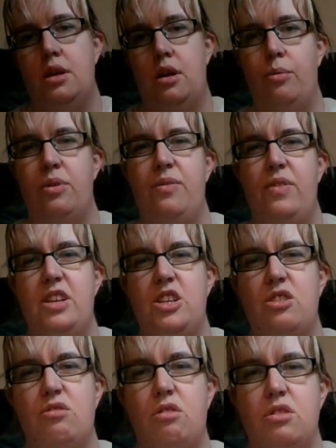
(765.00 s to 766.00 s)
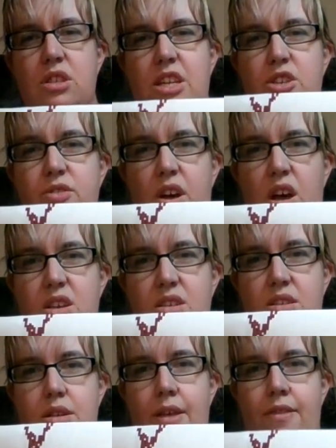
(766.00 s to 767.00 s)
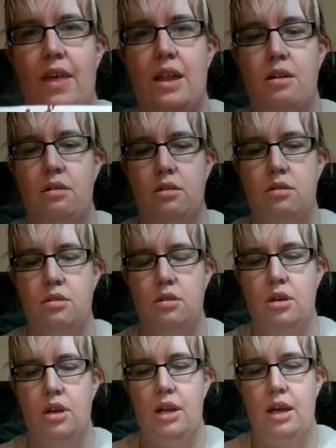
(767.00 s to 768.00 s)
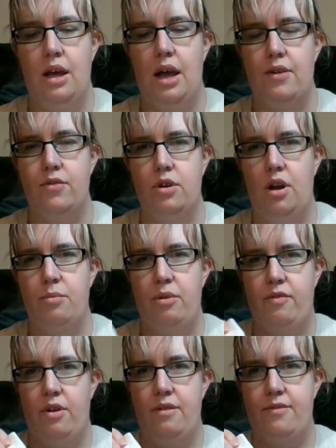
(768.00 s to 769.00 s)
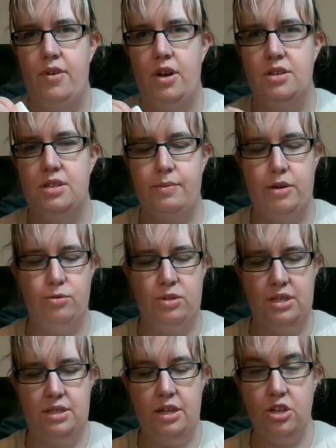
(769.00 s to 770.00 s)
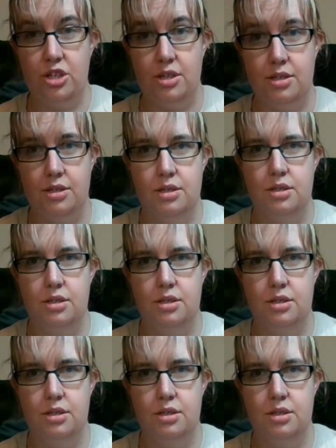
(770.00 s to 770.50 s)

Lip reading: I want to finish the cross stitch first, and then I can have a go at my very first specialty stitches.